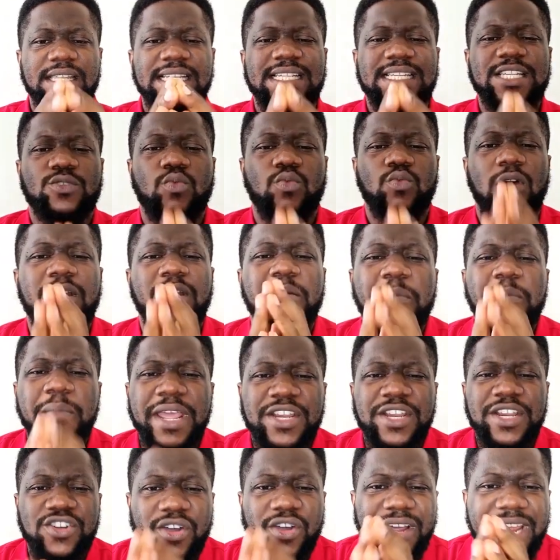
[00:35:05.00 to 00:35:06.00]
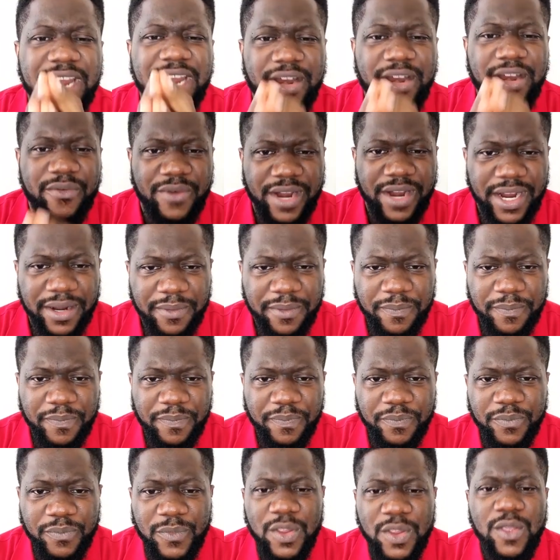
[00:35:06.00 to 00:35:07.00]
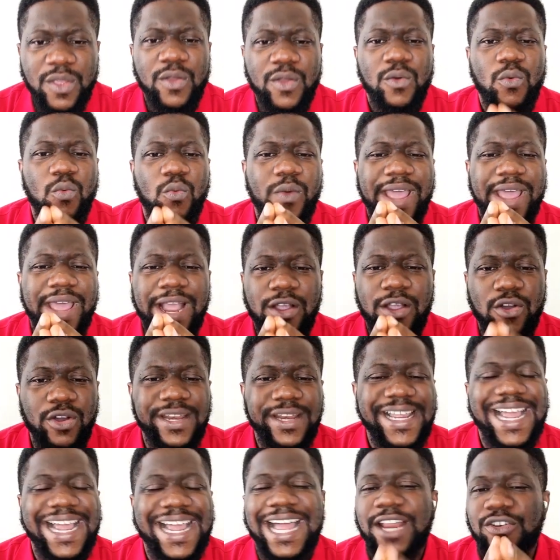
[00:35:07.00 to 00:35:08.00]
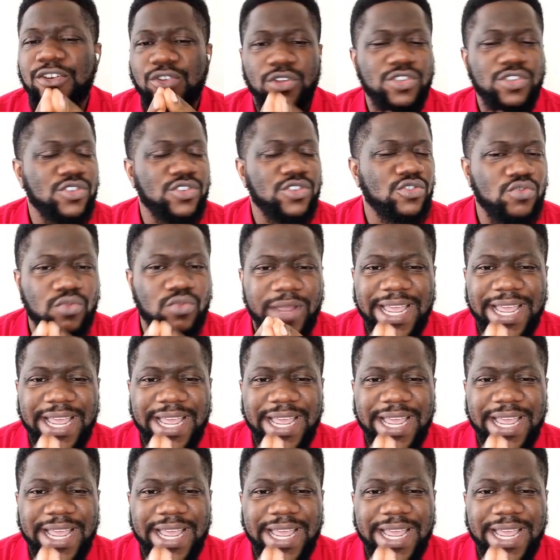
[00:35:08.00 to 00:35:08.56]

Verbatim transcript: this is one major area where God cannot